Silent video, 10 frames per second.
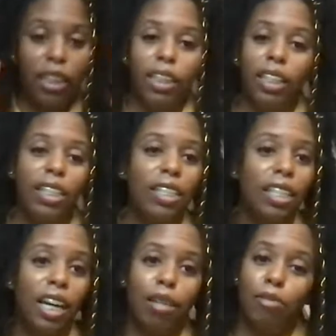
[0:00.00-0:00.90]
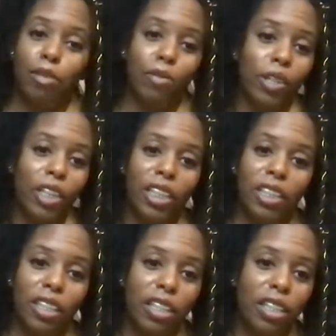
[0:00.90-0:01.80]
good times in
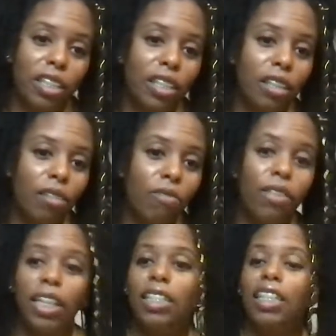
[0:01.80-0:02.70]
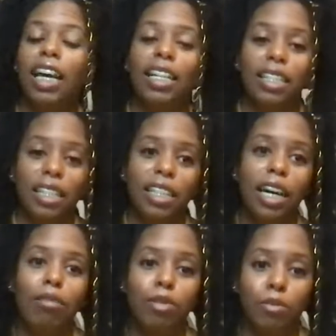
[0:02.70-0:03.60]
Mauritius. Fantastic
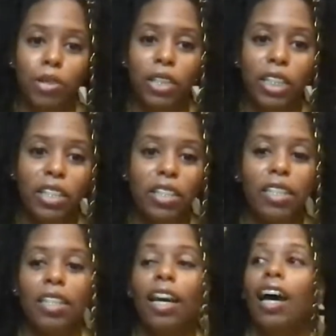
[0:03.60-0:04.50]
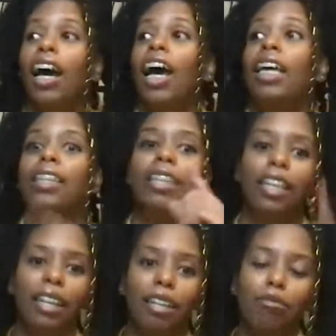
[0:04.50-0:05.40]
times in Mauritius. And
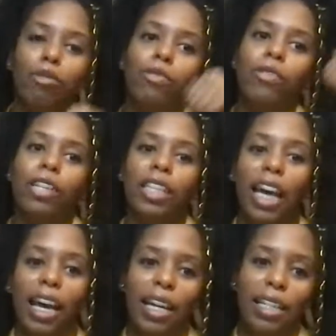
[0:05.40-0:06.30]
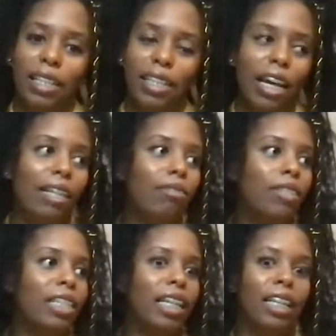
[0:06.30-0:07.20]
then before that, I
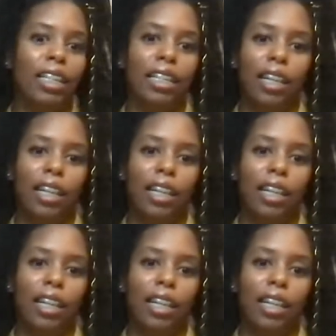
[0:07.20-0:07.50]
was in